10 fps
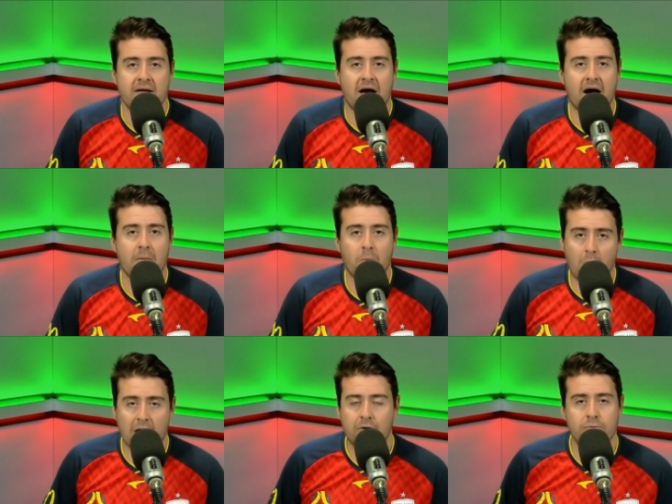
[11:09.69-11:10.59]
Um,
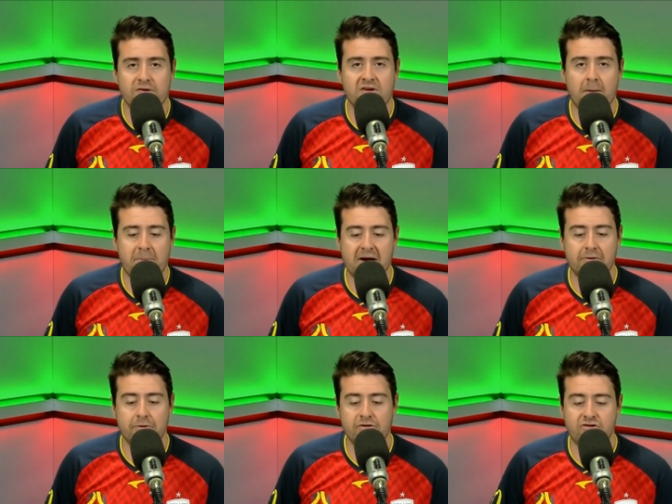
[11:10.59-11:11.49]
why couldn't we sign Ben
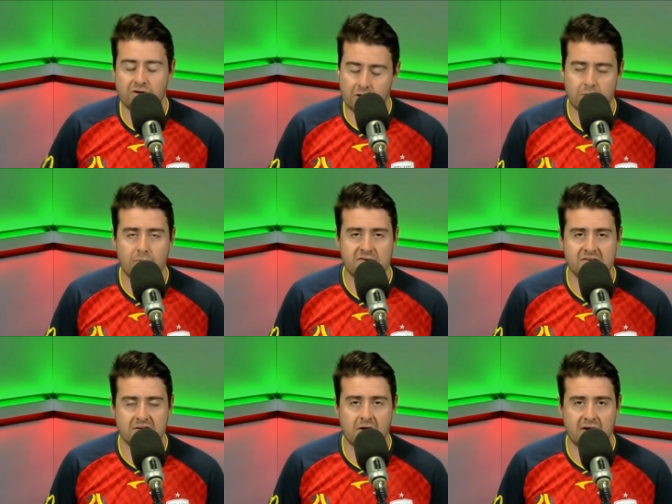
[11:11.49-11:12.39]
Garuccio, who
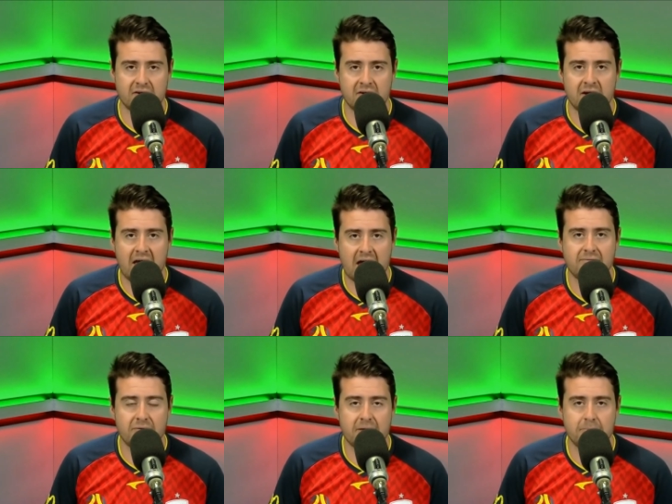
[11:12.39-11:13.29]
Western United
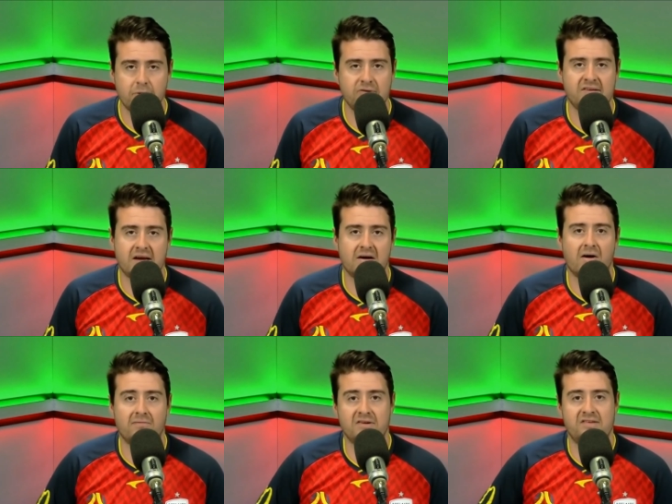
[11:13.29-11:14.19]
have on their books now?
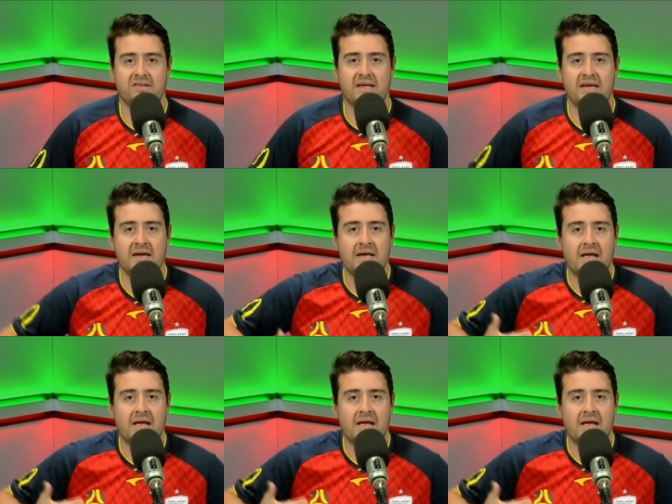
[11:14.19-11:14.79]
Obviously,